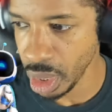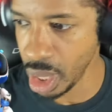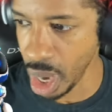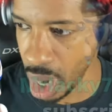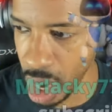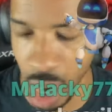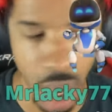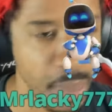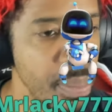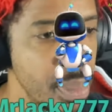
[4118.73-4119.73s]

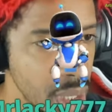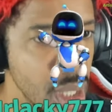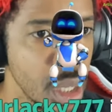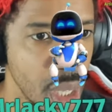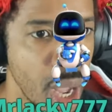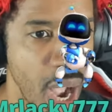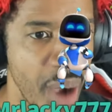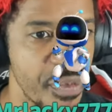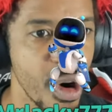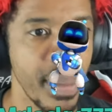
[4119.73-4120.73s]
Um,
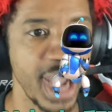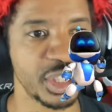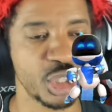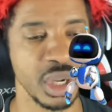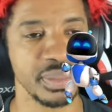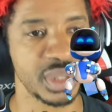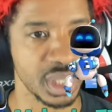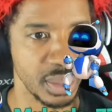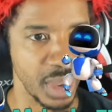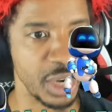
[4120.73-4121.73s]
um, for my streams,
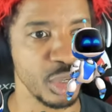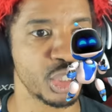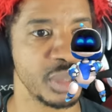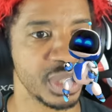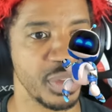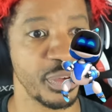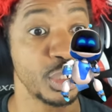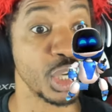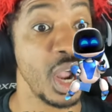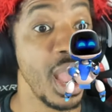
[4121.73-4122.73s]
uh, my new streams in the
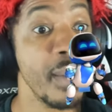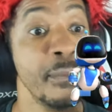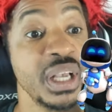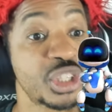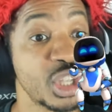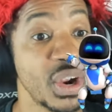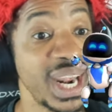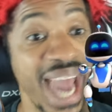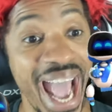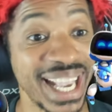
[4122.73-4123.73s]
future. Mr.
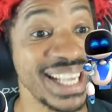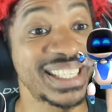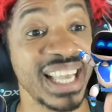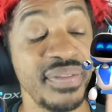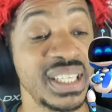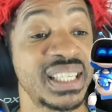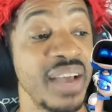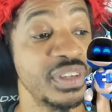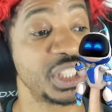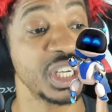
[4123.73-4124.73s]

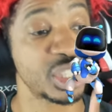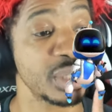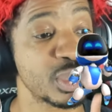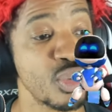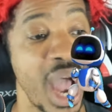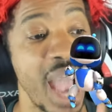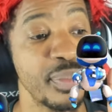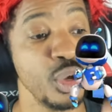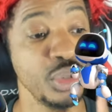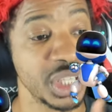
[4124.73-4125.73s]
Lackey77 just subscribe.
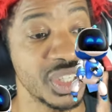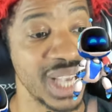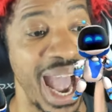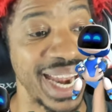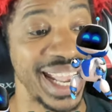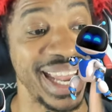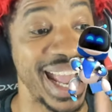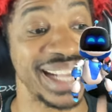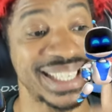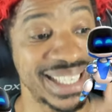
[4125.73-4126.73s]
You just got in
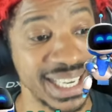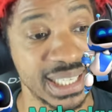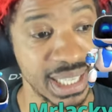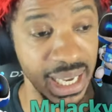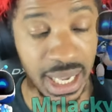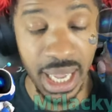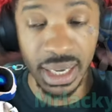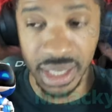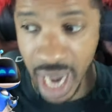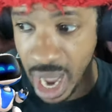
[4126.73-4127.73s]
a
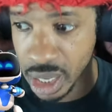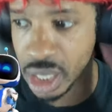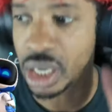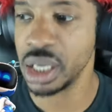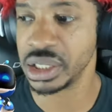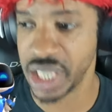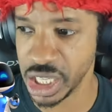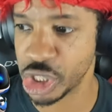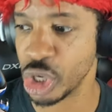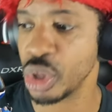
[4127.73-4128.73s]
$60
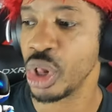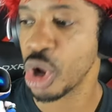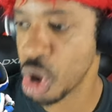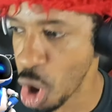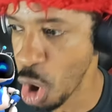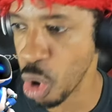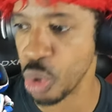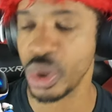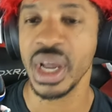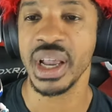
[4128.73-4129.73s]
digital
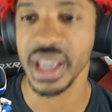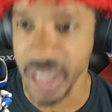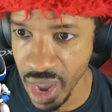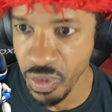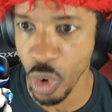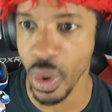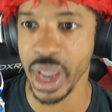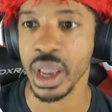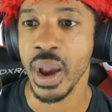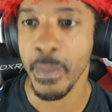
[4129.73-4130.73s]
code
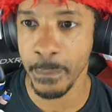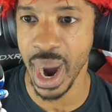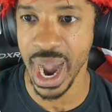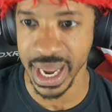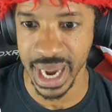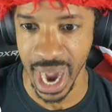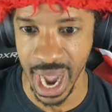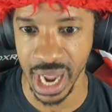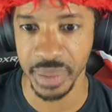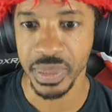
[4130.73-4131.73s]
giveaway, my
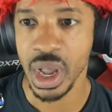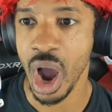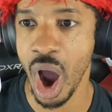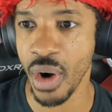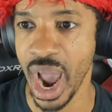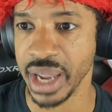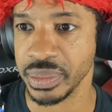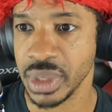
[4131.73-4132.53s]
guy. All right.